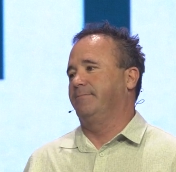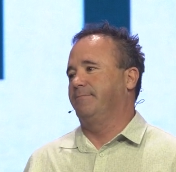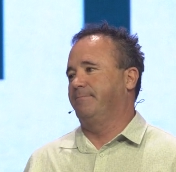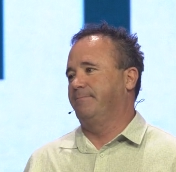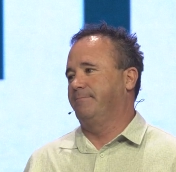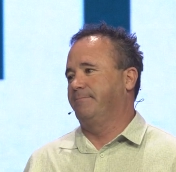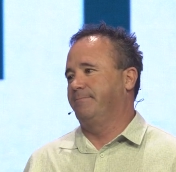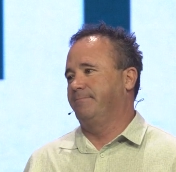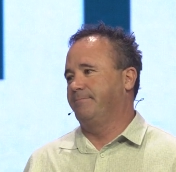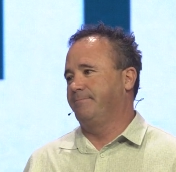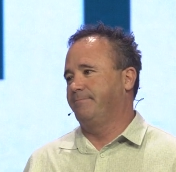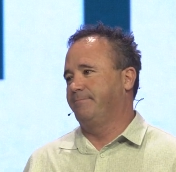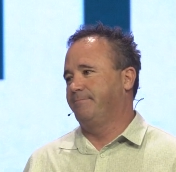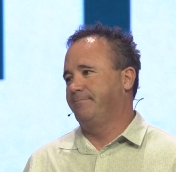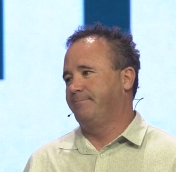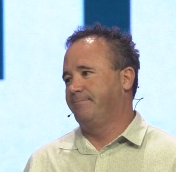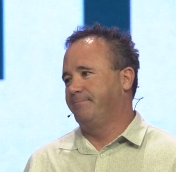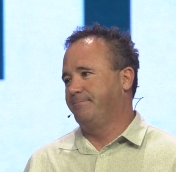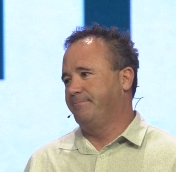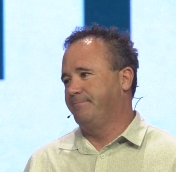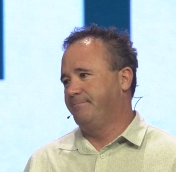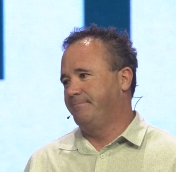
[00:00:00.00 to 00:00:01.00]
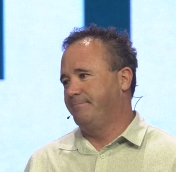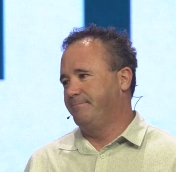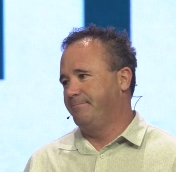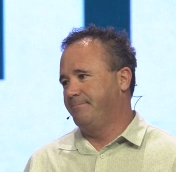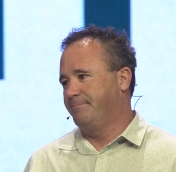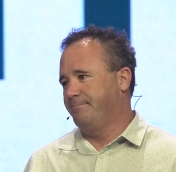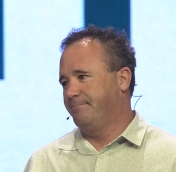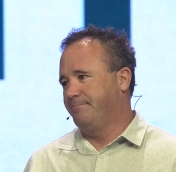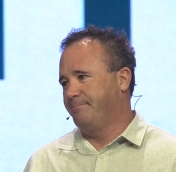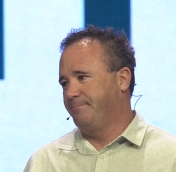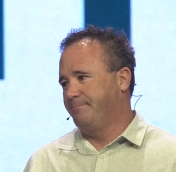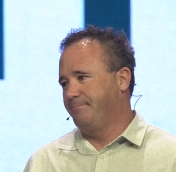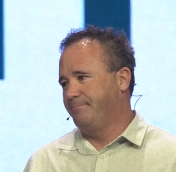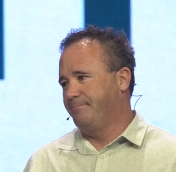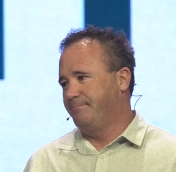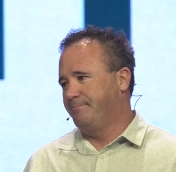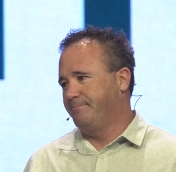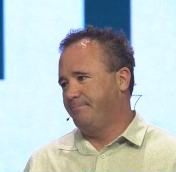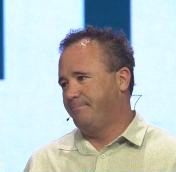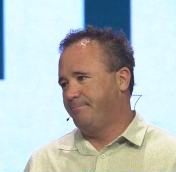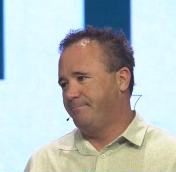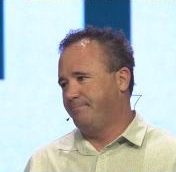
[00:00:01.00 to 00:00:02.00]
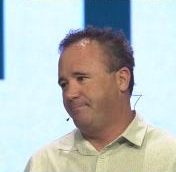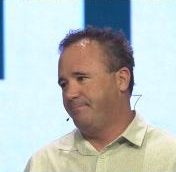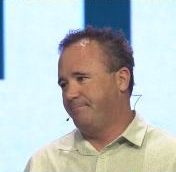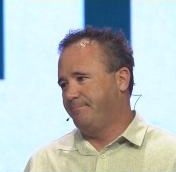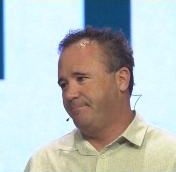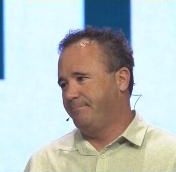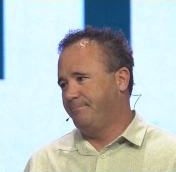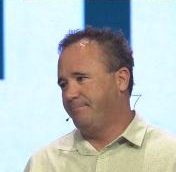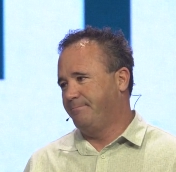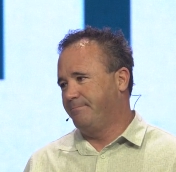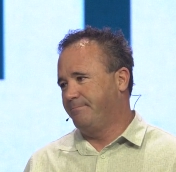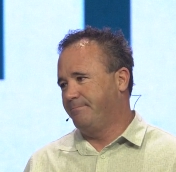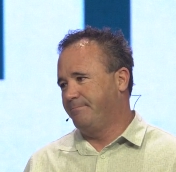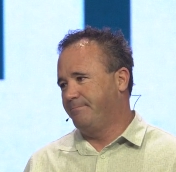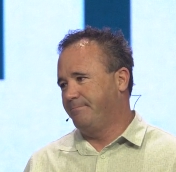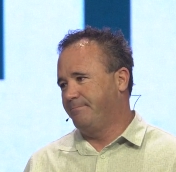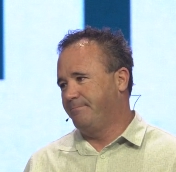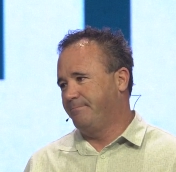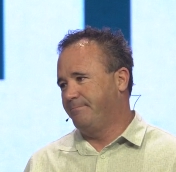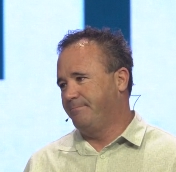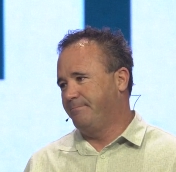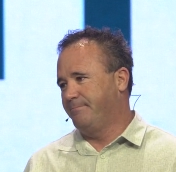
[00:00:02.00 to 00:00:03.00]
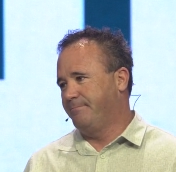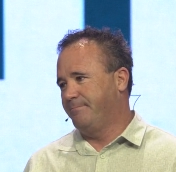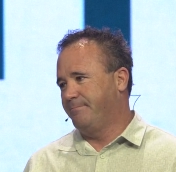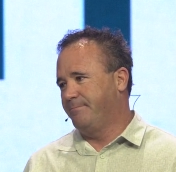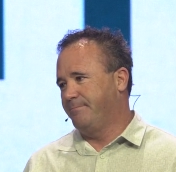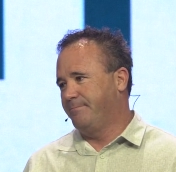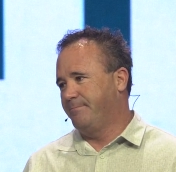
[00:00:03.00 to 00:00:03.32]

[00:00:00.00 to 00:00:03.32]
(no one is talking)